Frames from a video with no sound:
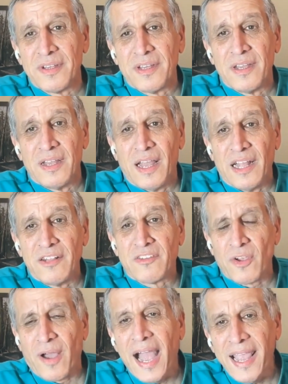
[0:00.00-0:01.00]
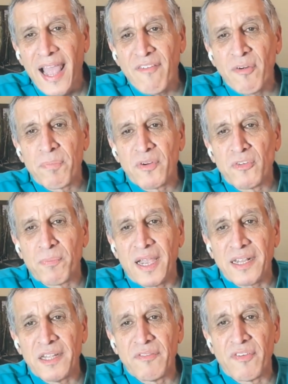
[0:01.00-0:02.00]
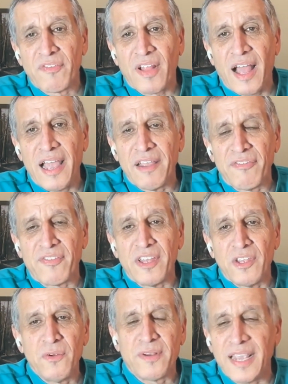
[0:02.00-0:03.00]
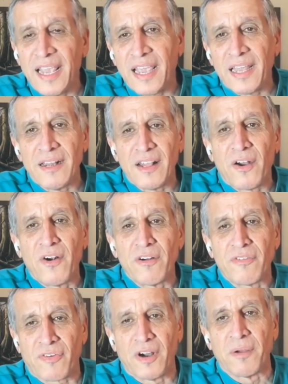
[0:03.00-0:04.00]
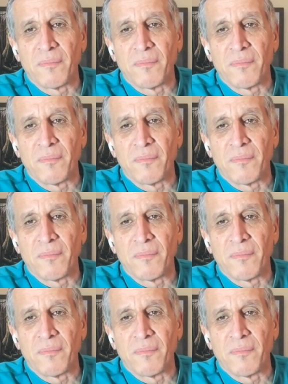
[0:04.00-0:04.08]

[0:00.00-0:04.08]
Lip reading: And so I have a perspective of life that you can't learn.